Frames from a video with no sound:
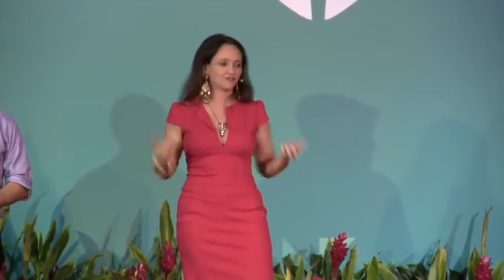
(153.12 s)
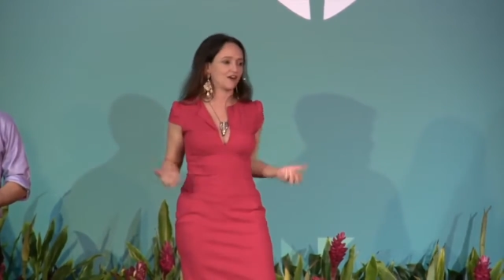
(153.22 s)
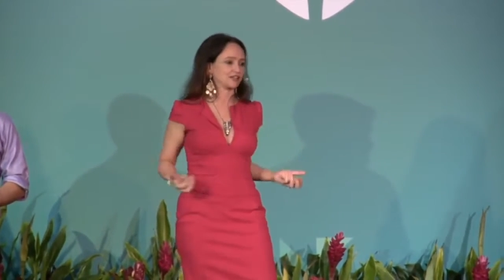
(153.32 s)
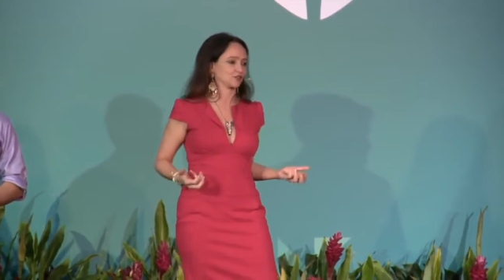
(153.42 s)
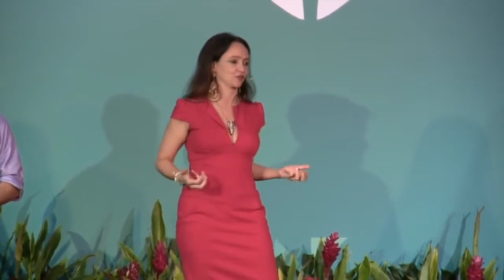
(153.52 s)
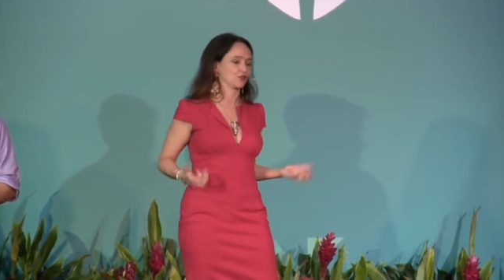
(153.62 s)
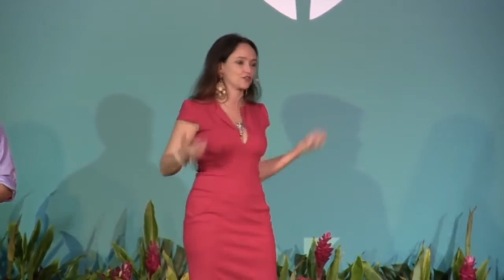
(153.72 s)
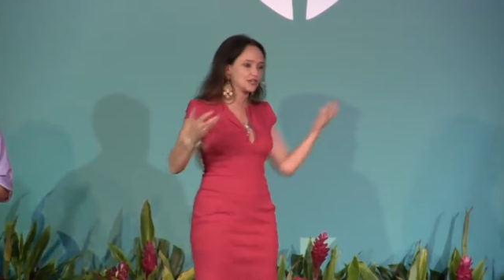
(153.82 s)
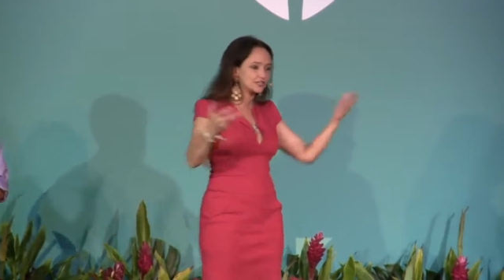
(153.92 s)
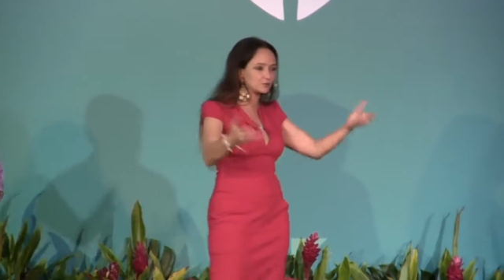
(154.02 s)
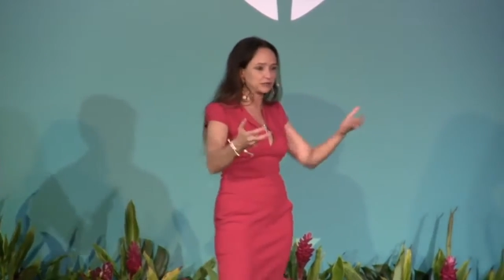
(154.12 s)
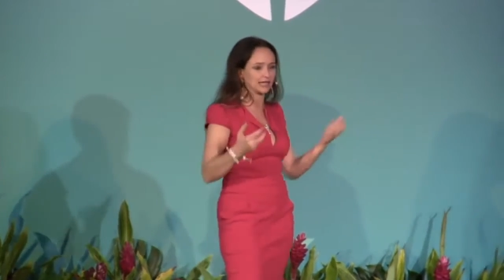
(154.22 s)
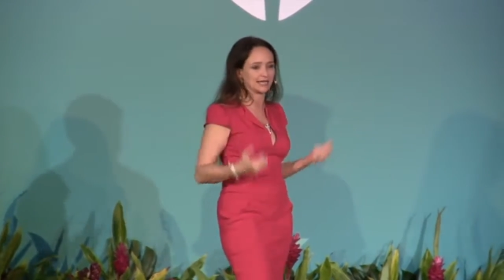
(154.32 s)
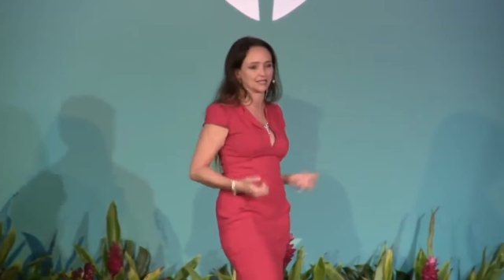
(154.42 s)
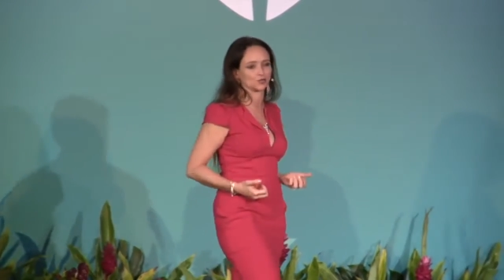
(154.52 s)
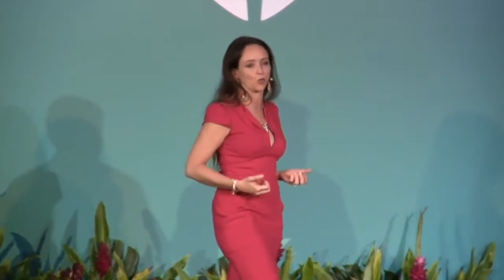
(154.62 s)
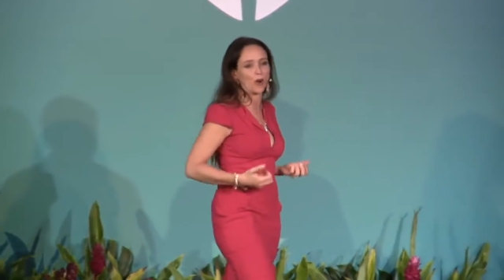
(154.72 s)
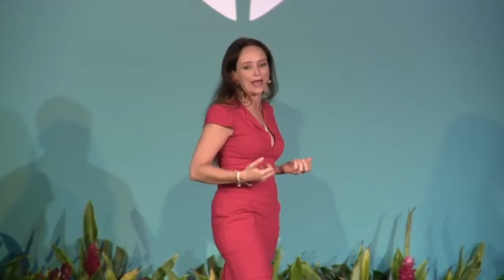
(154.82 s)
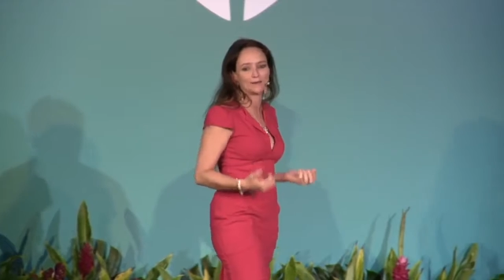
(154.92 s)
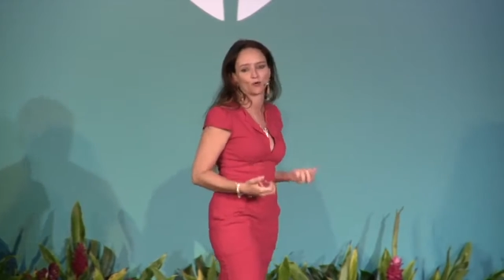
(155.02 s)
festival, this place,
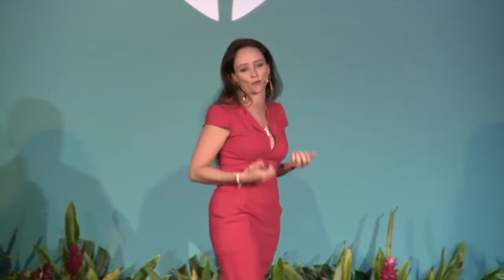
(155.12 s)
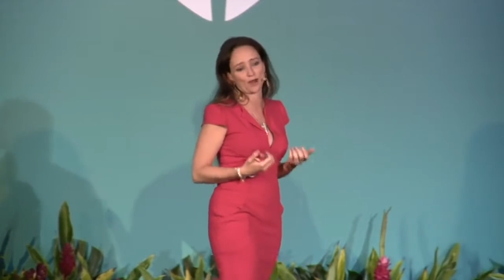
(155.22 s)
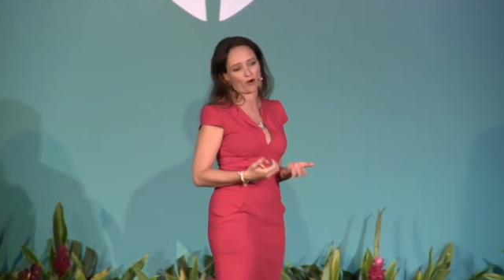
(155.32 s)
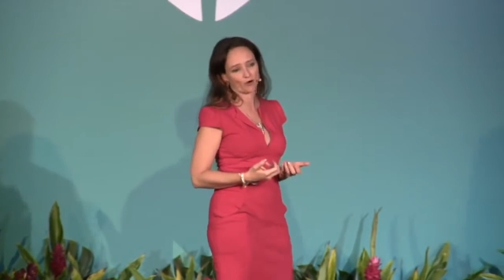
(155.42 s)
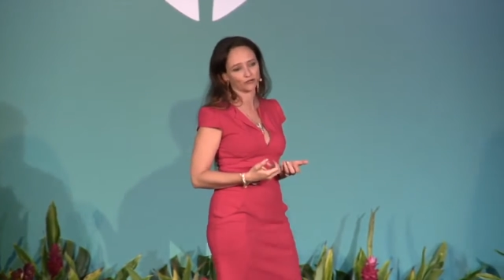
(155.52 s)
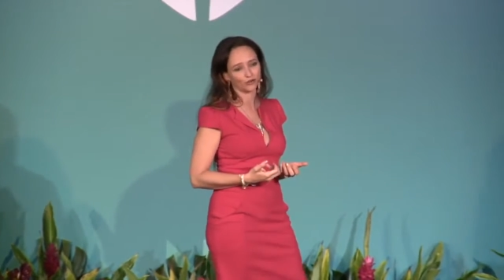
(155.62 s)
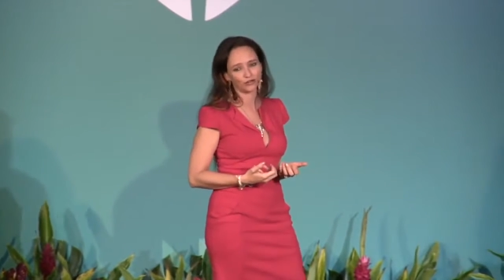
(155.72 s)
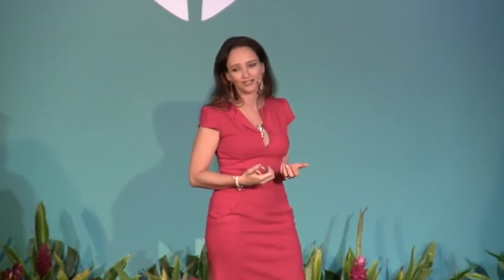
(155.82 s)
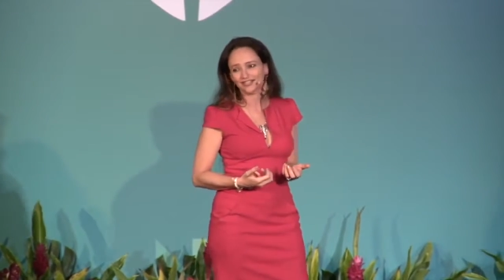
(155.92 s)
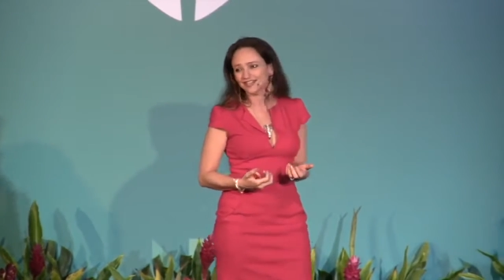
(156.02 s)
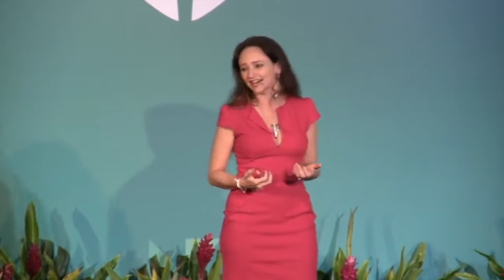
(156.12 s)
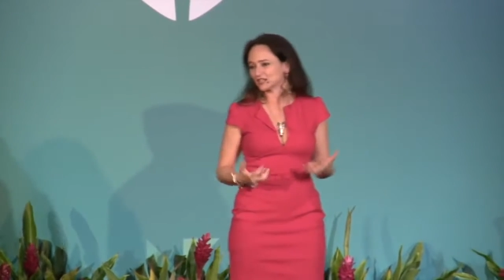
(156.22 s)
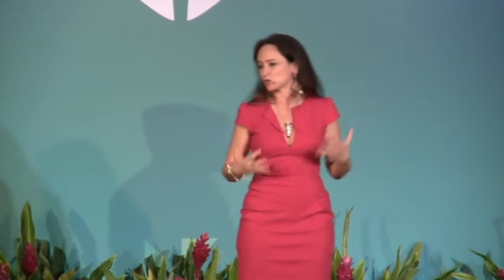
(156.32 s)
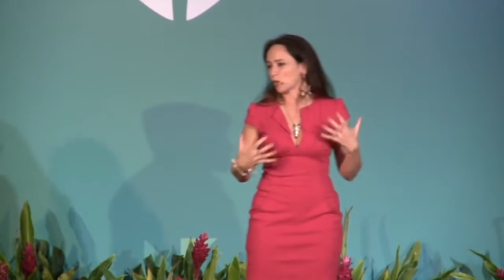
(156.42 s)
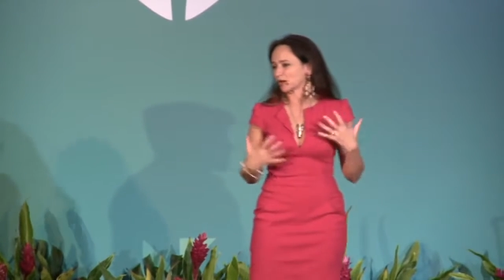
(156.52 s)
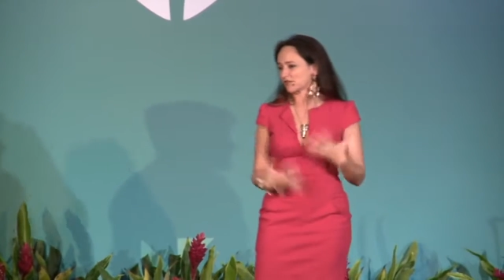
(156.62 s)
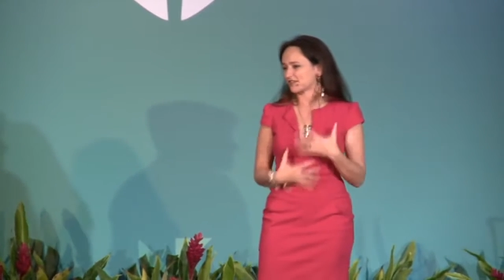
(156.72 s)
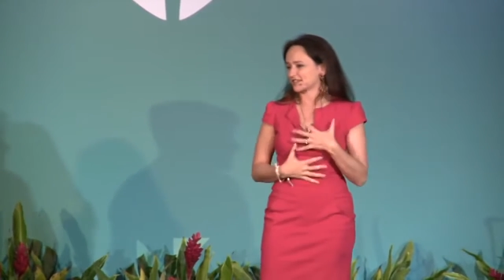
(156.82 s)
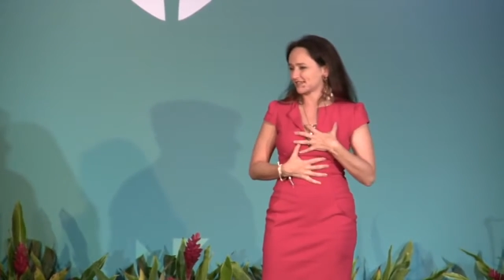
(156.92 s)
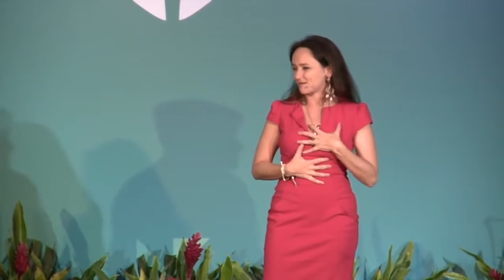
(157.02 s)
way more powerful. And it's one of the
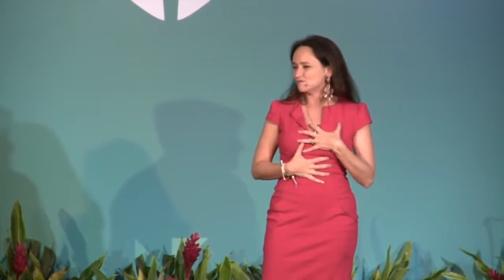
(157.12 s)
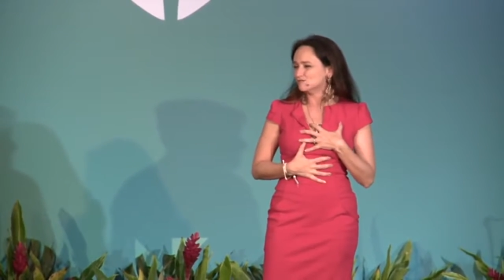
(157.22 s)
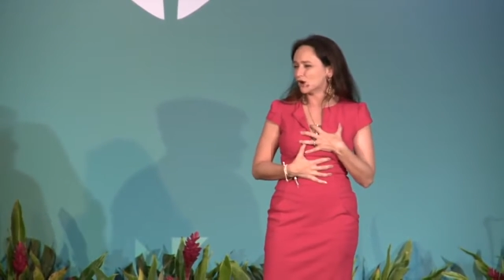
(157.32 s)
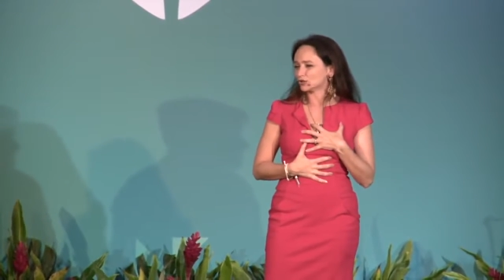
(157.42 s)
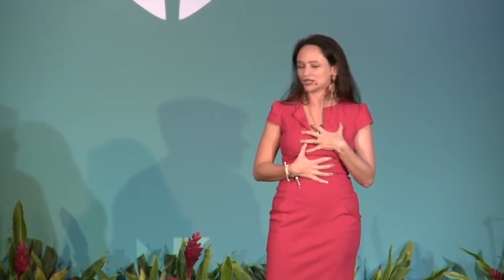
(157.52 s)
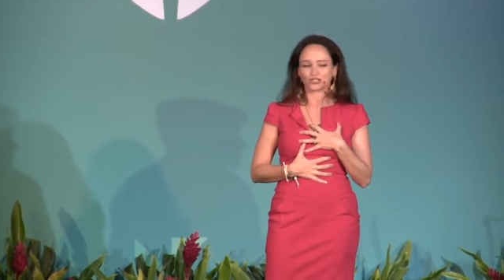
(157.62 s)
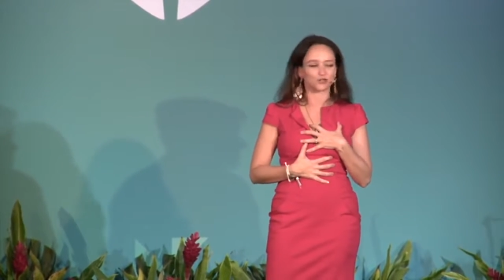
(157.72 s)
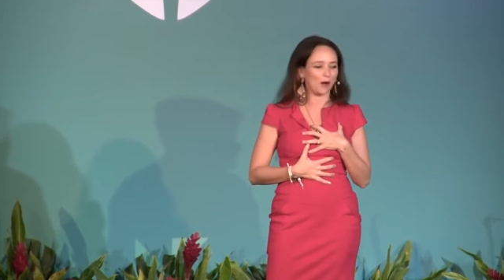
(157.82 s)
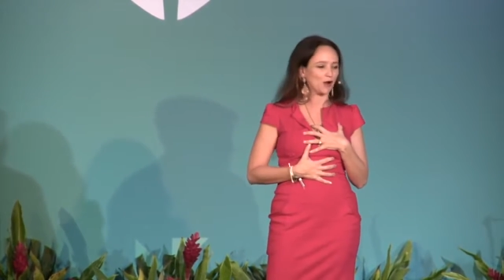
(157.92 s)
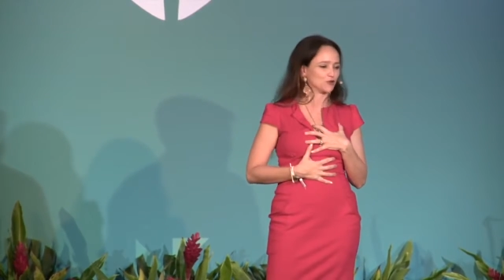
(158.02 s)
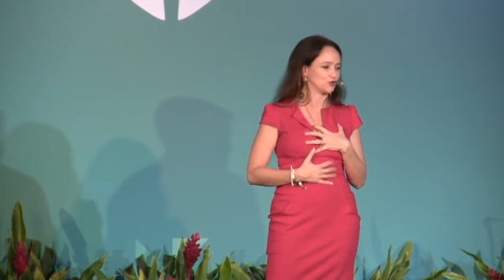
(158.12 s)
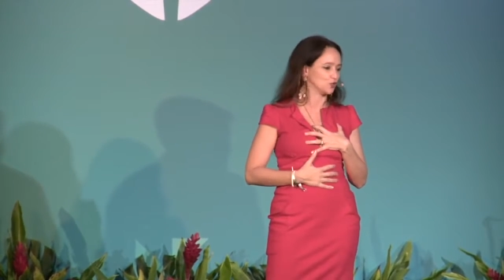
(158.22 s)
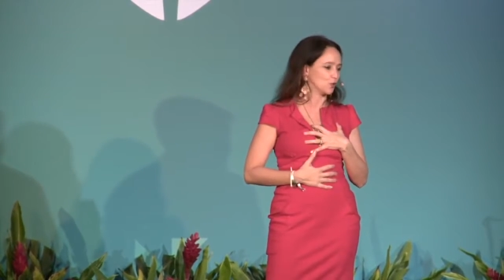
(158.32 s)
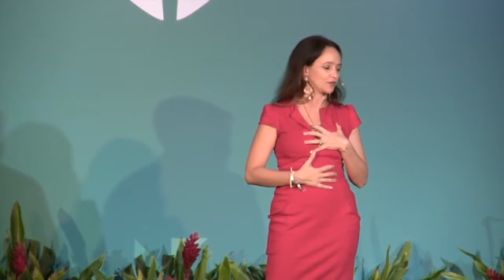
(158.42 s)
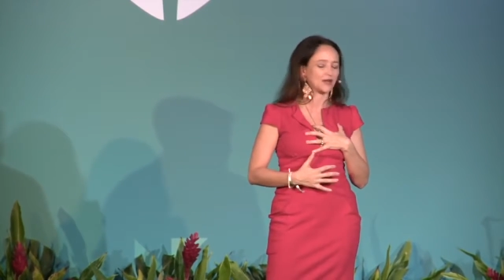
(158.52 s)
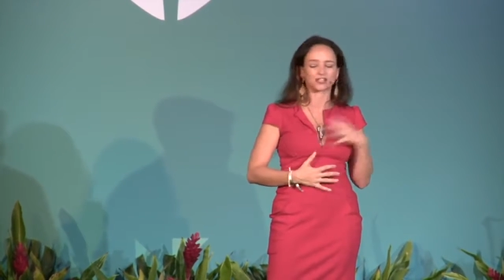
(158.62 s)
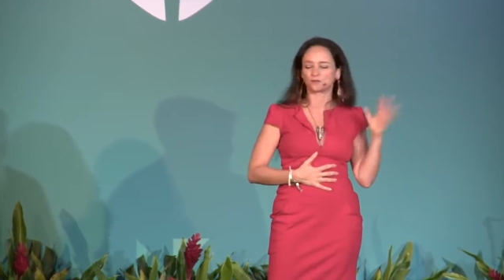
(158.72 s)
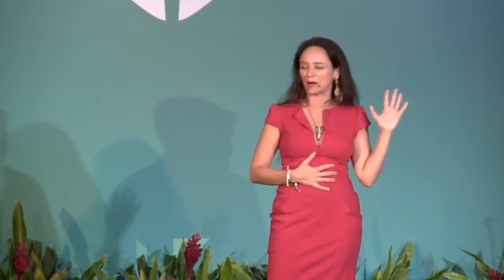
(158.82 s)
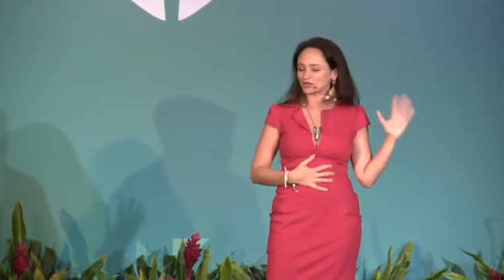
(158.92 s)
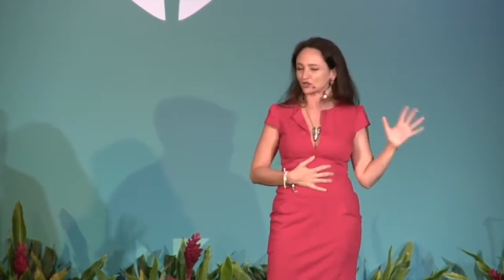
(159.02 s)
things that I'm most inspired to do with,
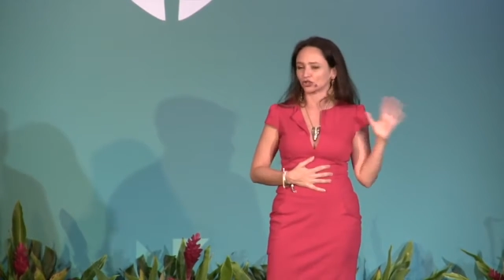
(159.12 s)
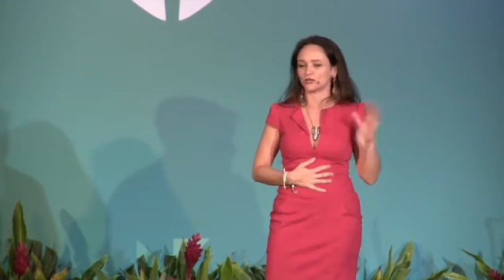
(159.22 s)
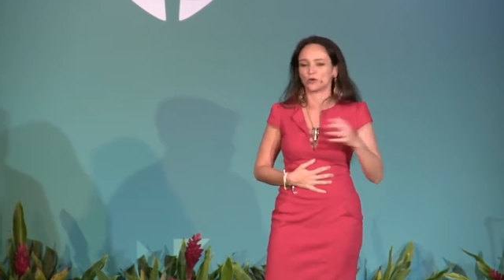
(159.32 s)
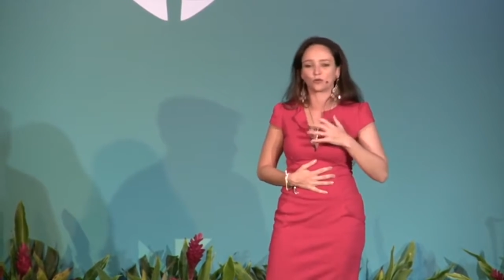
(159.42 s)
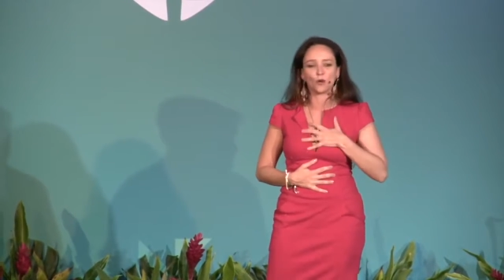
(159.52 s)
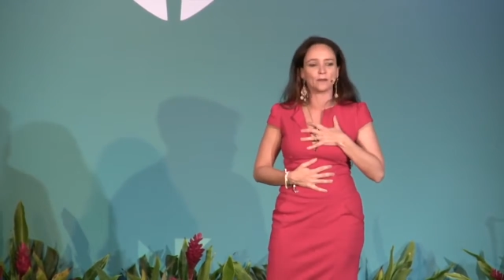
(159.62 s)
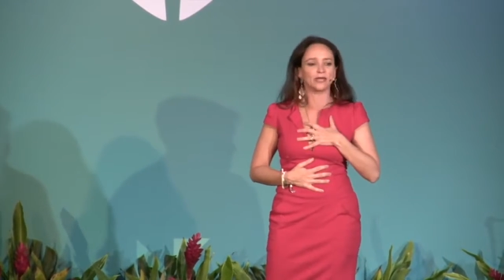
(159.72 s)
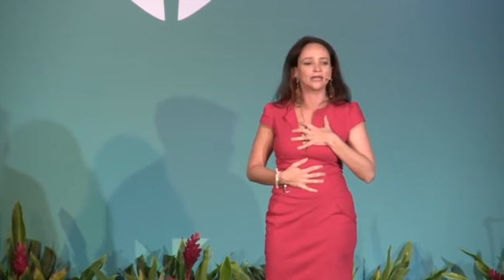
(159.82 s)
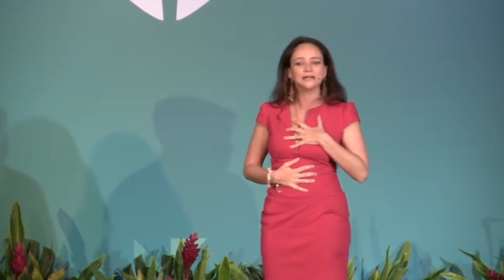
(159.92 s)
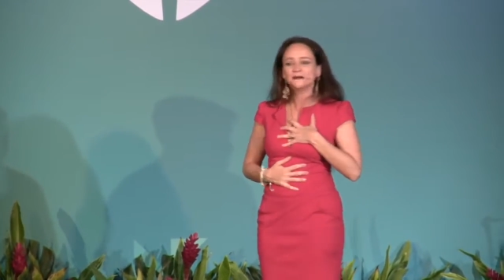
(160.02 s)
especially with women.